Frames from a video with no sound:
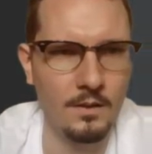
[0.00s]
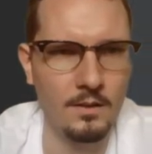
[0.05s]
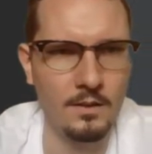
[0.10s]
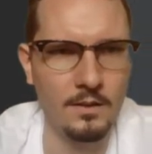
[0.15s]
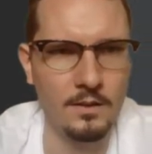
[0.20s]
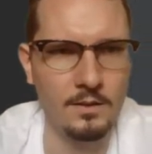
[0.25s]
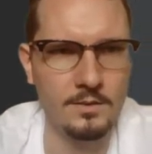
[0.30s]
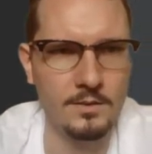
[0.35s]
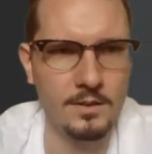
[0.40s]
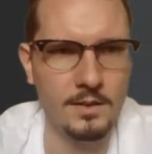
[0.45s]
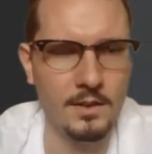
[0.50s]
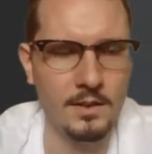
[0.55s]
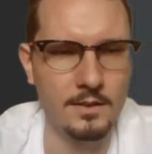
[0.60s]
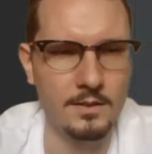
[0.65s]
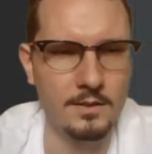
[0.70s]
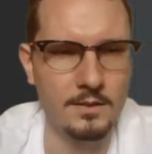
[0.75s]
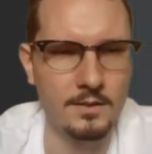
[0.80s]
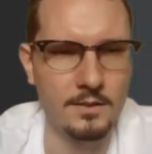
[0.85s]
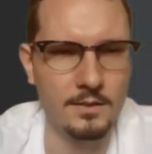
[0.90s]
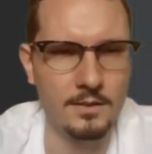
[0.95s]
Let's
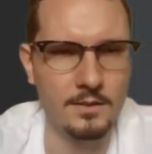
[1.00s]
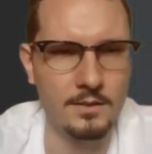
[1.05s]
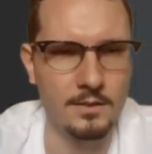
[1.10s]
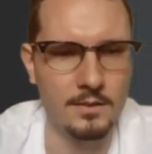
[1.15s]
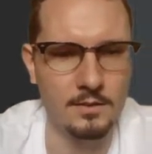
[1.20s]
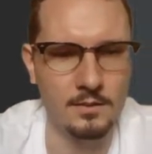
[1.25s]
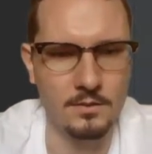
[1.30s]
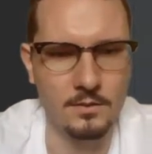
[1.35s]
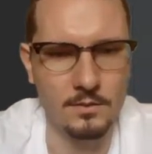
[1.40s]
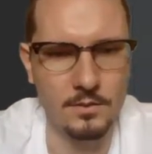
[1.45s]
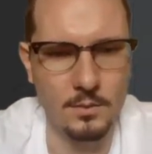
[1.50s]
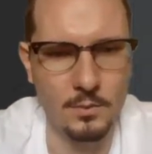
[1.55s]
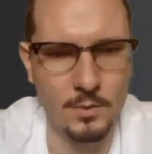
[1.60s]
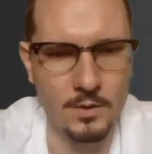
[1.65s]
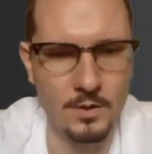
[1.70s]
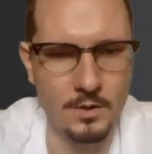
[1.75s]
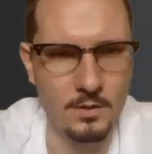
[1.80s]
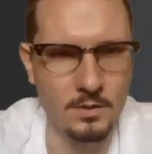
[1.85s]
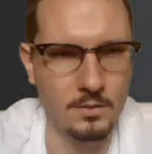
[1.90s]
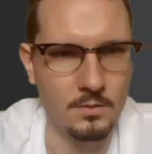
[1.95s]
get in another
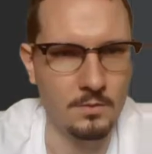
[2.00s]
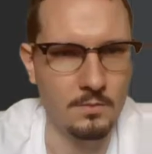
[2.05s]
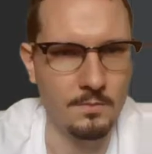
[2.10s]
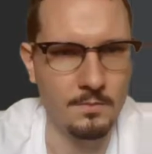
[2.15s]
window.